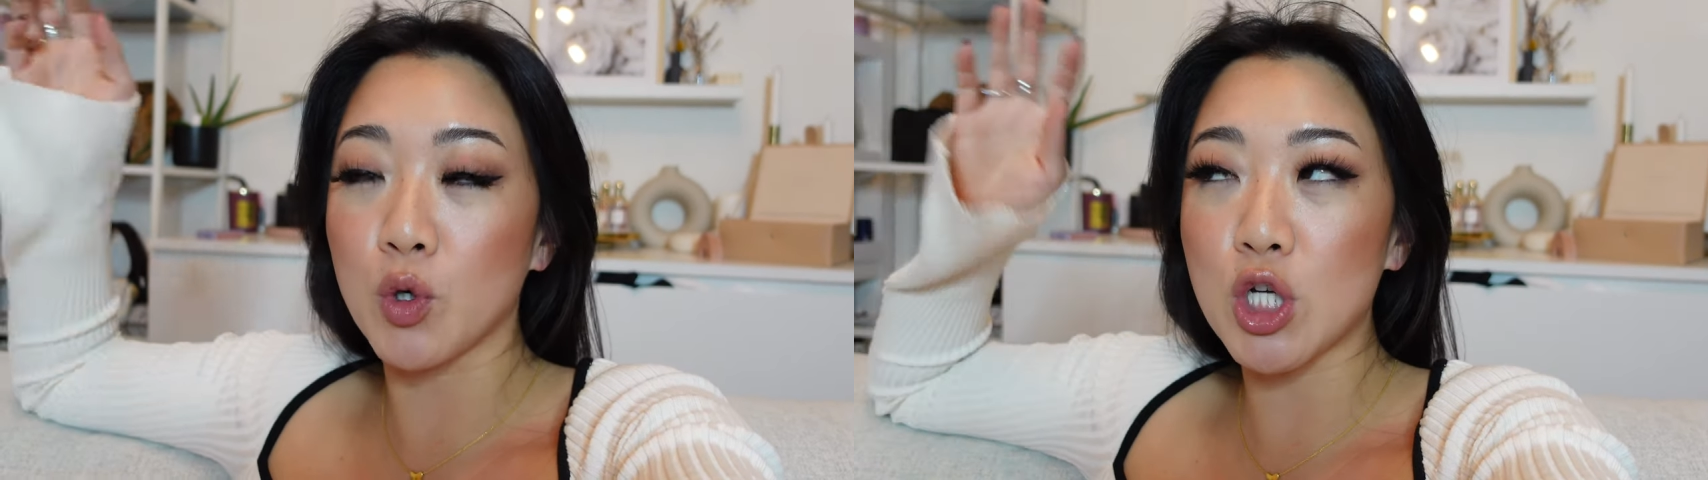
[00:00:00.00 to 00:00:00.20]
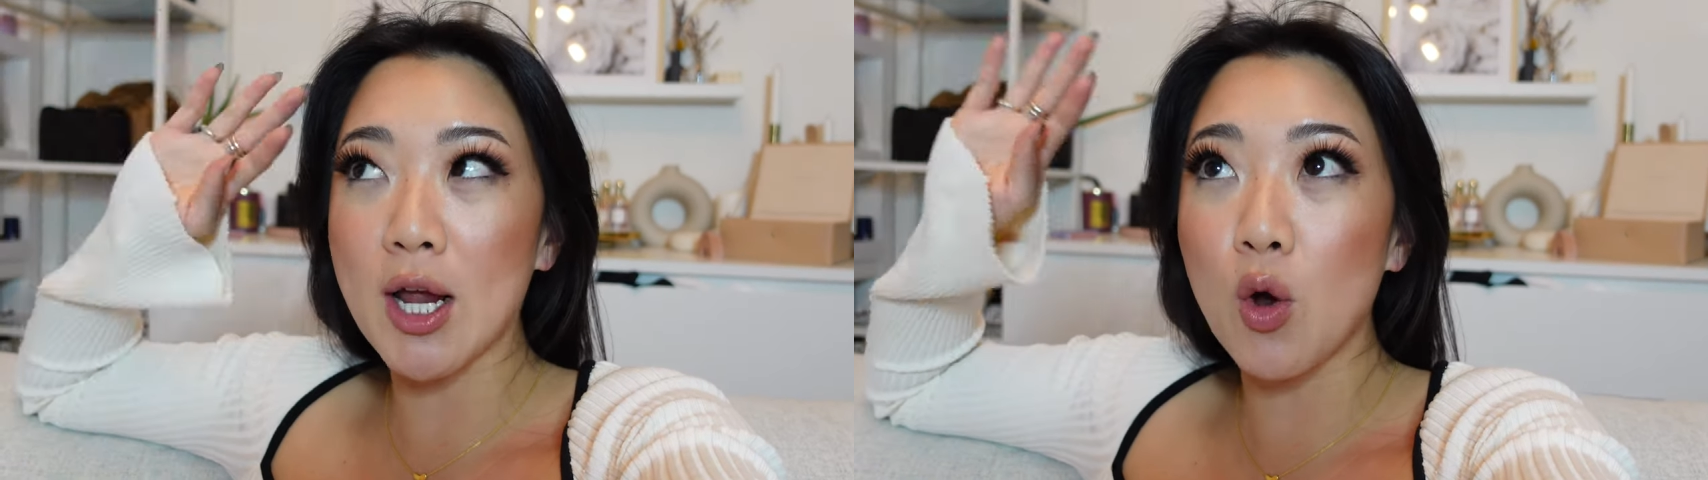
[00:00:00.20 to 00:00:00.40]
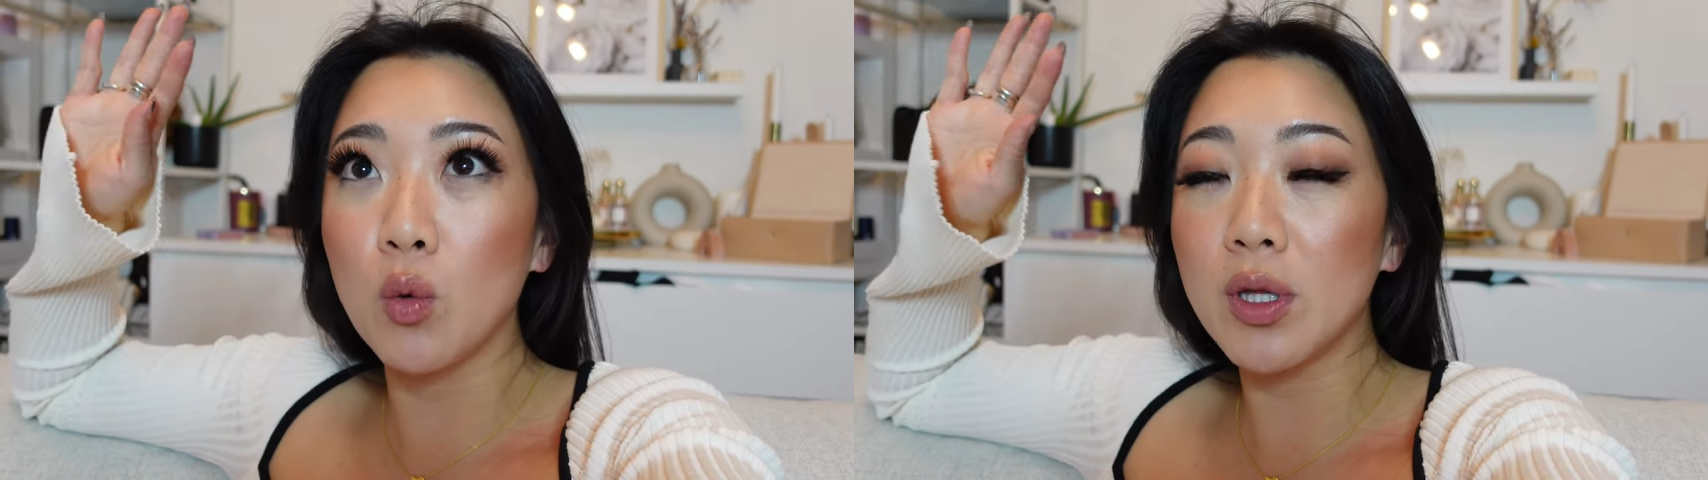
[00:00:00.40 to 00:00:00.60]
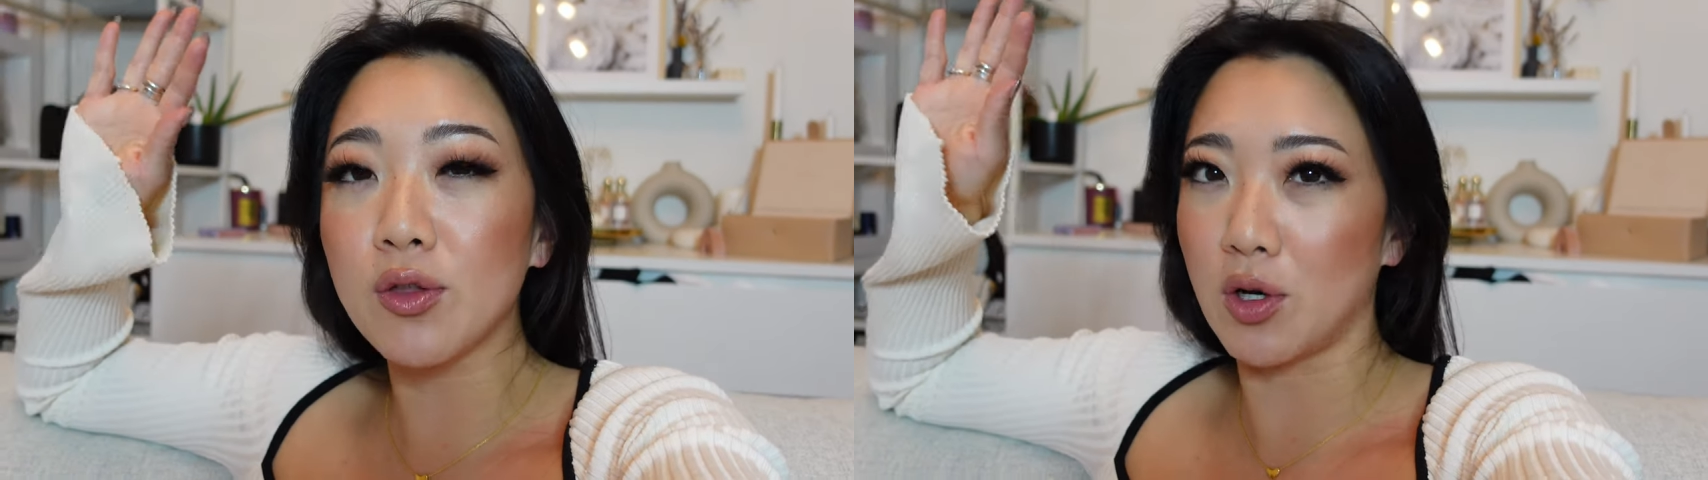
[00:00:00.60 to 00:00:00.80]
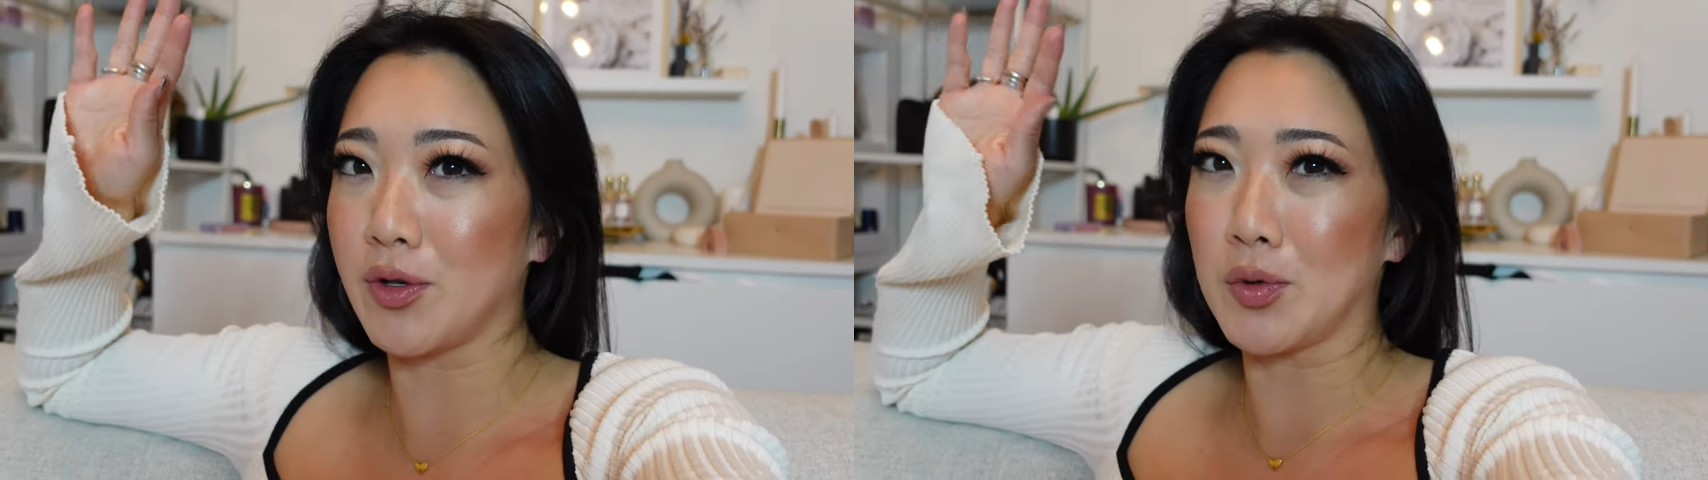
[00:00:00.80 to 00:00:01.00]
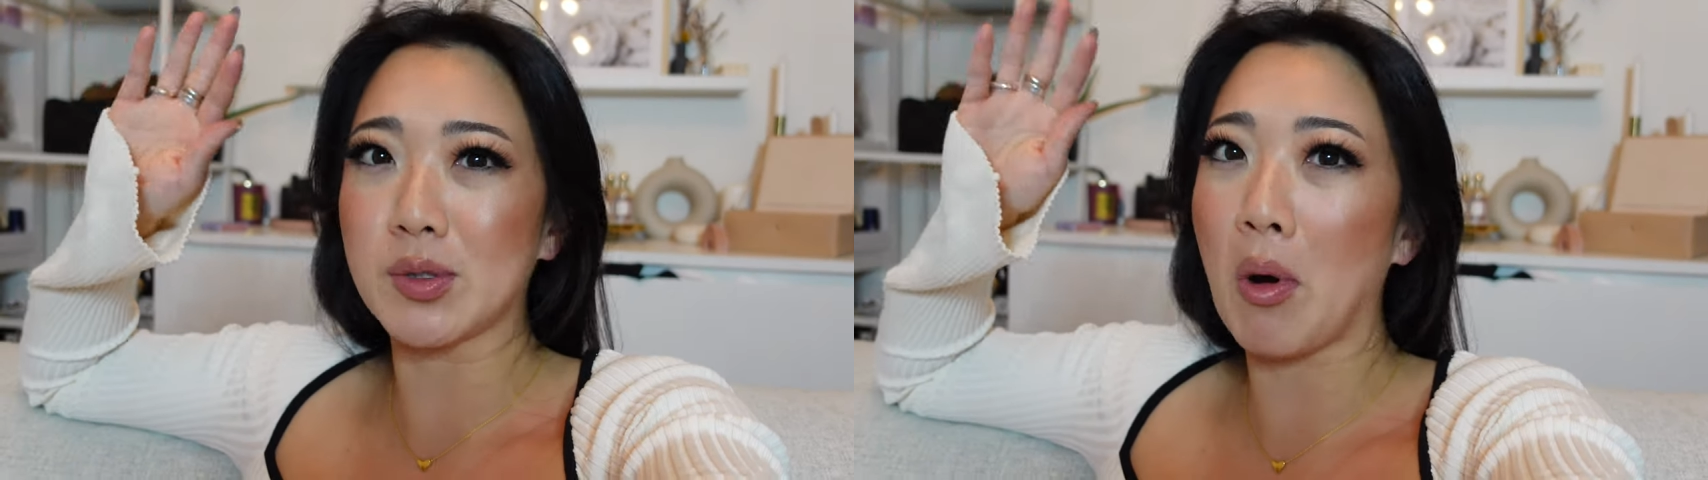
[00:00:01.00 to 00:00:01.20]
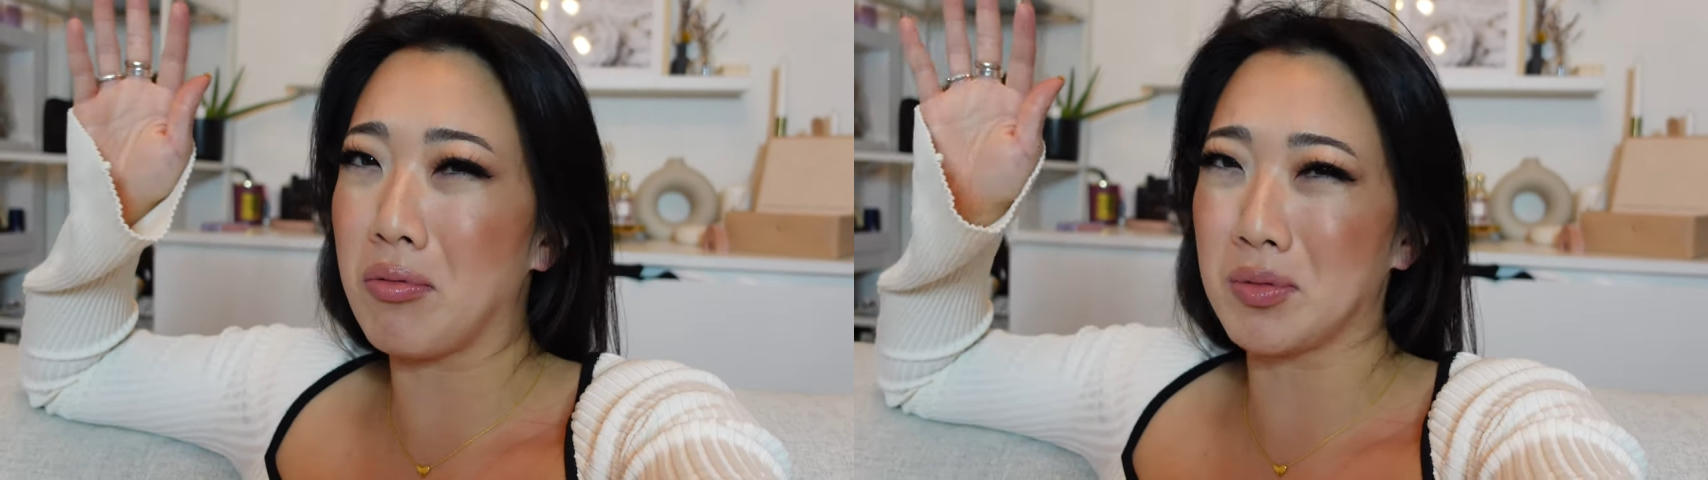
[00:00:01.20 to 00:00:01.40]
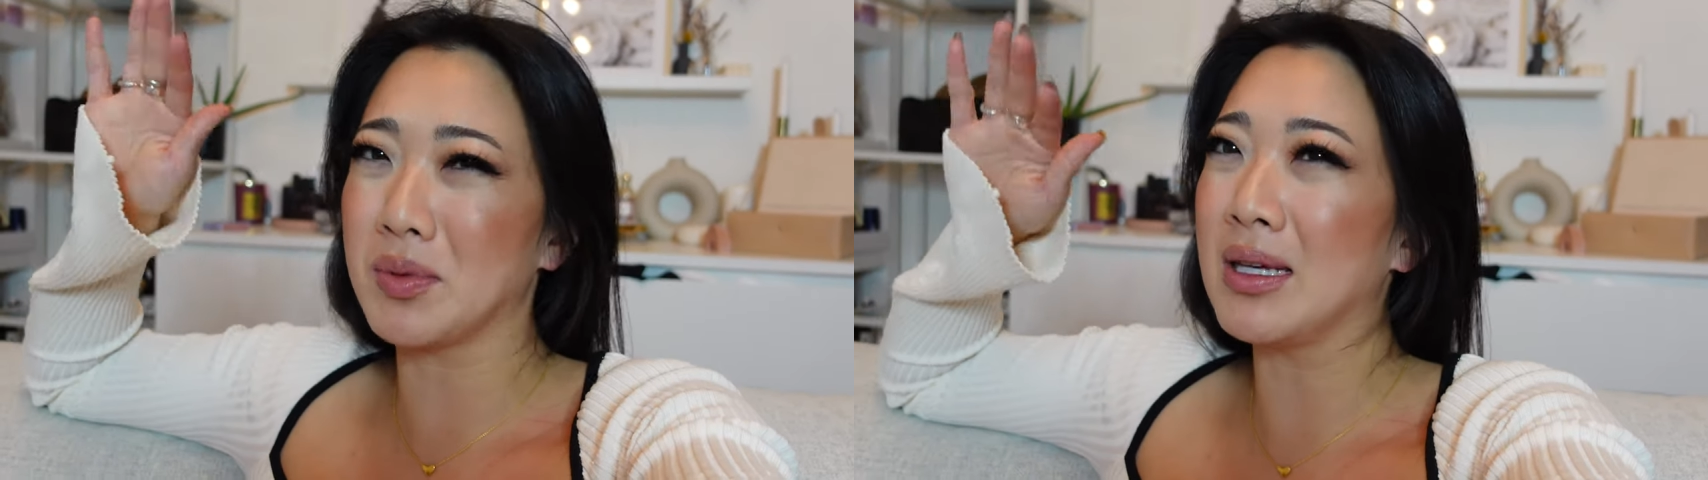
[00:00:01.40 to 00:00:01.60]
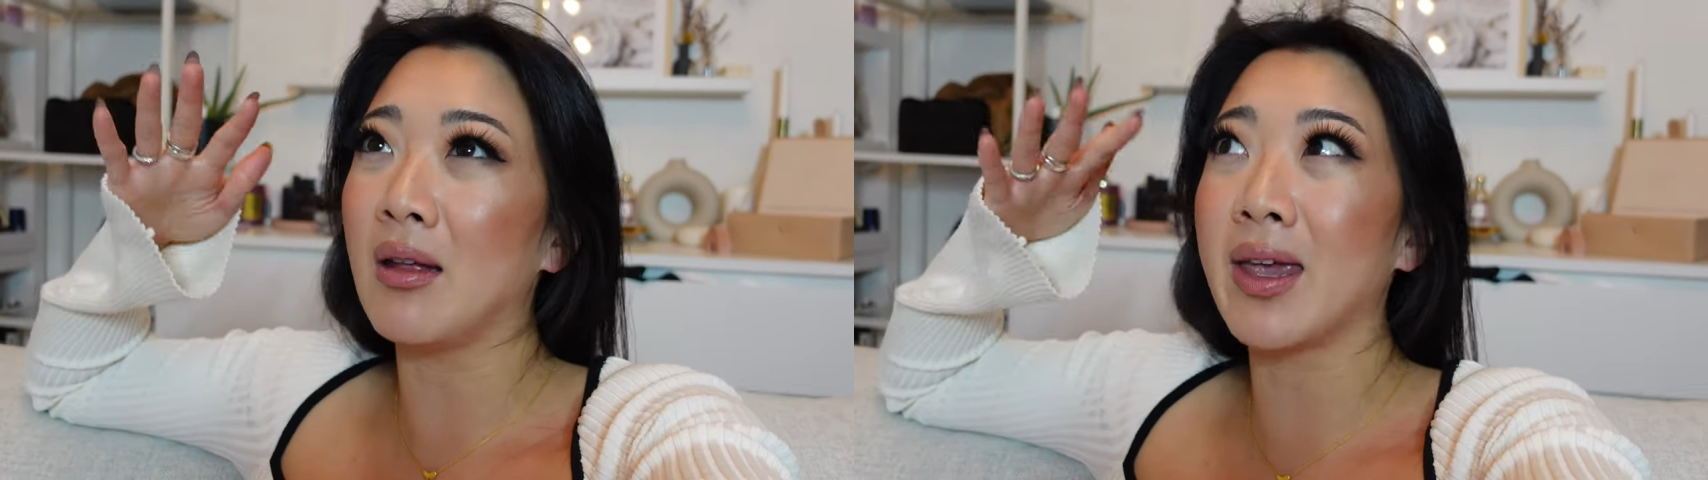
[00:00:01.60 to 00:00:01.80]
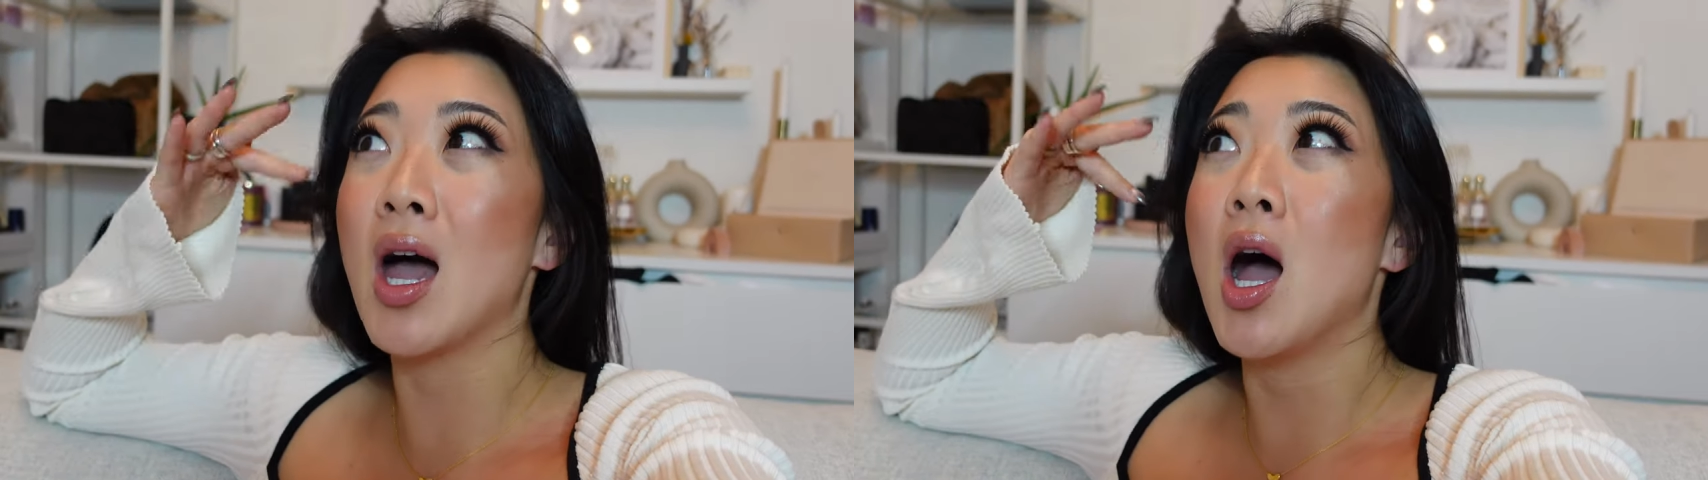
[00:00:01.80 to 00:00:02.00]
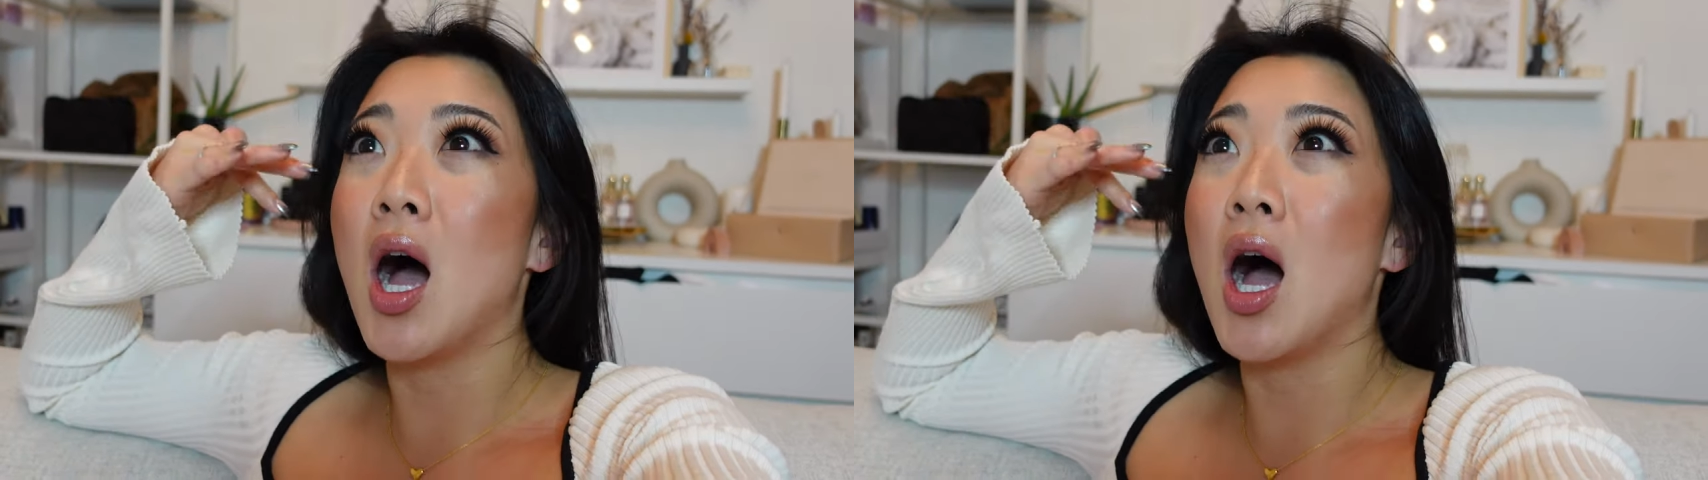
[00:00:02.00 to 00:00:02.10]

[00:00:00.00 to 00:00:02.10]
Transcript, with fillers: which I only thought there was probably like